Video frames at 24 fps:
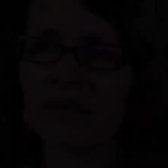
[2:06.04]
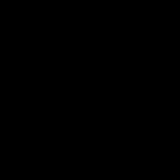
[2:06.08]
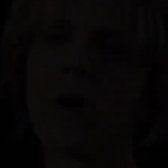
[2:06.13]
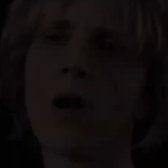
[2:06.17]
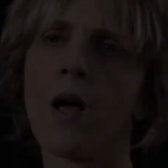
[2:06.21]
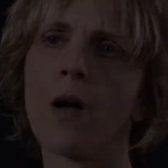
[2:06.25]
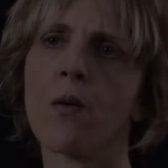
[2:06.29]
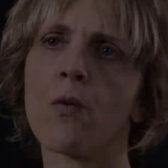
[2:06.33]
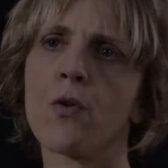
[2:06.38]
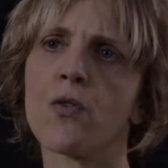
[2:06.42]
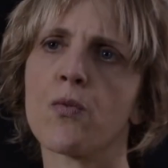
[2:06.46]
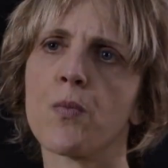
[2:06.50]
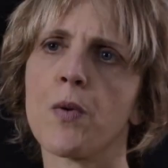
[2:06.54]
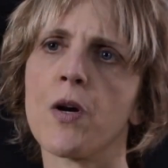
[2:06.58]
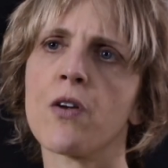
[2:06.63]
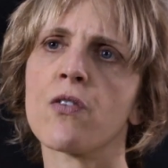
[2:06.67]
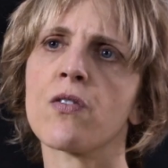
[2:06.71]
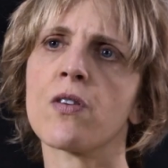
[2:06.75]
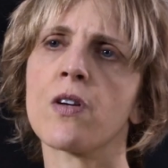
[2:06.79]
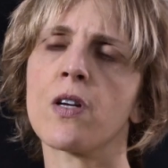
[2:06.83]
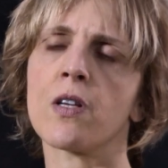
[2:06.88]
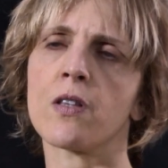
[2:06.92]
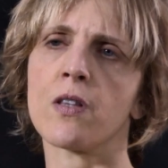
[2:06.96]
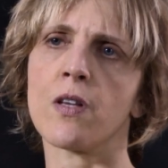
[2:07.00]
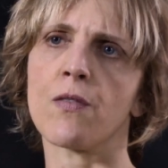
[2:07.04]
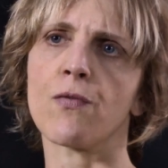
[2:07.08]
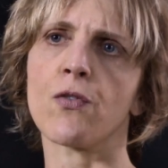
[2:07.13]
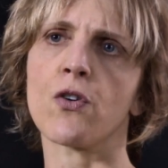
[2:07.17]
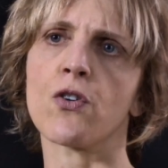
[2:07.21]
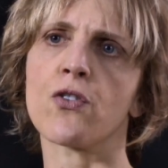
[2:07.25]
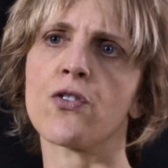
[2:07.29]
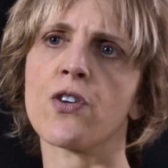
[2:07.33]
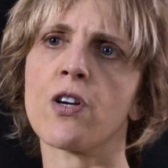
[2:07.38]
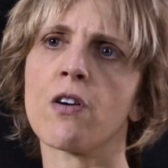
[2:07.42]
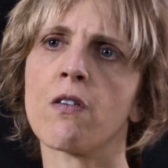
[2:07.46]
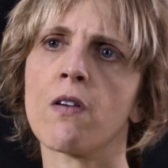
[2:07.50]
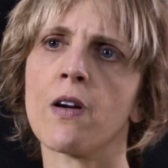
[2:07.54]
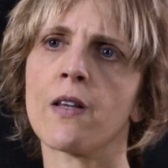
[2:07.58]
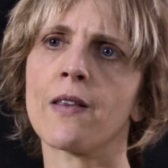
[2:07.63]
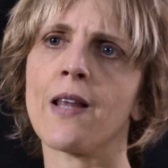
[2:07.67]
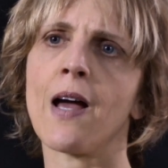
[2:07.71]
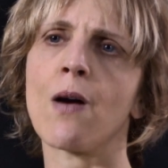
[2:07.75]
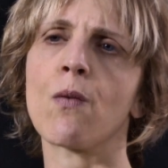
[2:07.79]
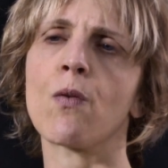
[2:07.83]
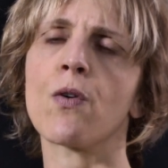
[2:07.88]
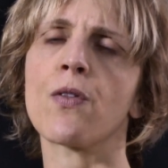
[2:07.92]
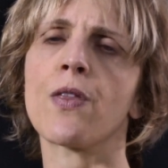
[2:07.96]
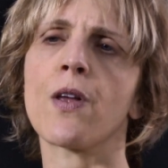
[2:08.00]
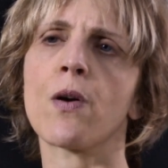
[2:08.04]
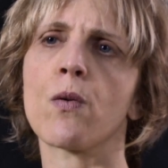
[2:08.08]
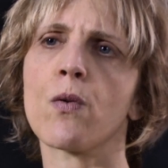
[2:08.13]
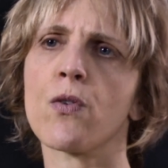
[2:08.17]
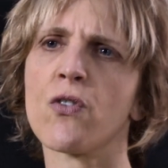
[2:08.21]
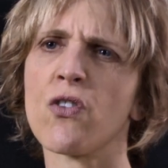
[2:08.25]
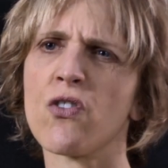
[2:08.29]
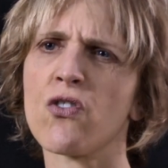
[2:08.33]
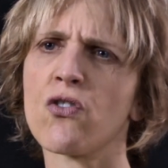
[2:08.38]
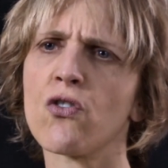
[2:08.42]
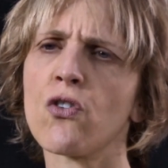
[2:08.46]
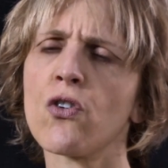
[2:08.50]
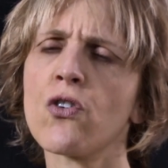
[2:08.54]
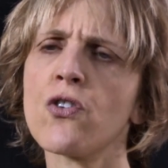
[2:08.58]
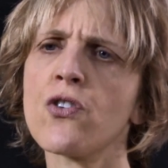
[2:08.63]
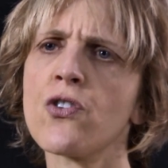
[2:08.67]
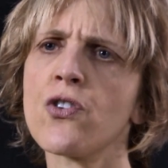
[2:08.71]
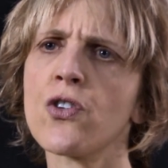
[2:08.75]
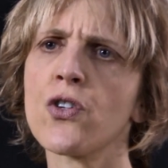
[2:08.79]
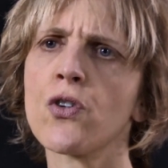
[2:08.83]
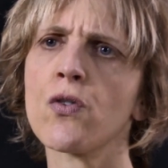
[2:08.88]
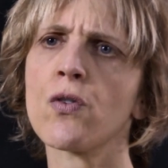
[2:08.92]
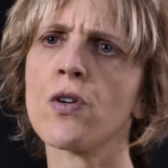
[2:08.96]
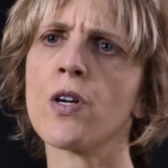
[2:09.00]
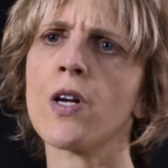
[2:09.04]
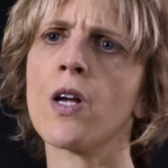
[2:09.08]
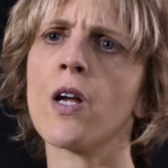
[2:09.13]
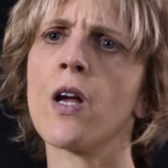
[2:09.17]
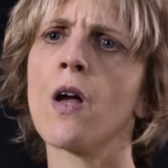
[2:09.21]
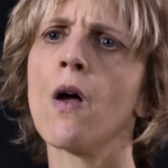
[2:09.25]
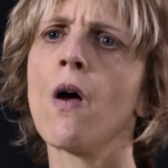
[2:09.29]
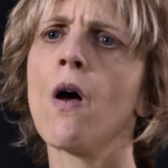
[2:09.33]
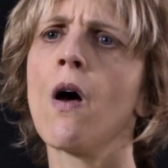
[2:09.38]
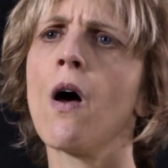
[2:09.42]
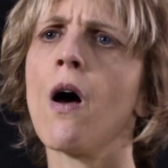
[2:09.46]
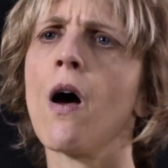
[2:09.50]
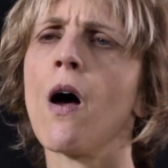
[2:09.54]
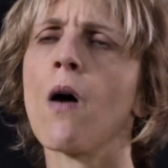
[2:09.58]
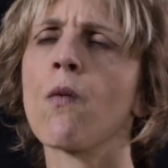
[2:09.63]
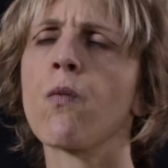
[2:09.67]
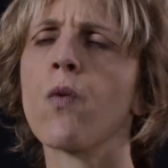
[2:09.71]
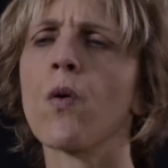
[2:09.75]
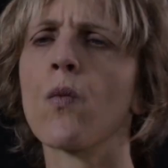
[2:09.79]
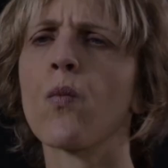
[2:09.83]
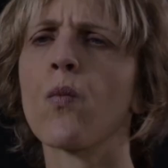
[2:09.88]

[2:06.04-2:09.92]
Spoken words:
When I was present at the first hearing, there was a certain degree of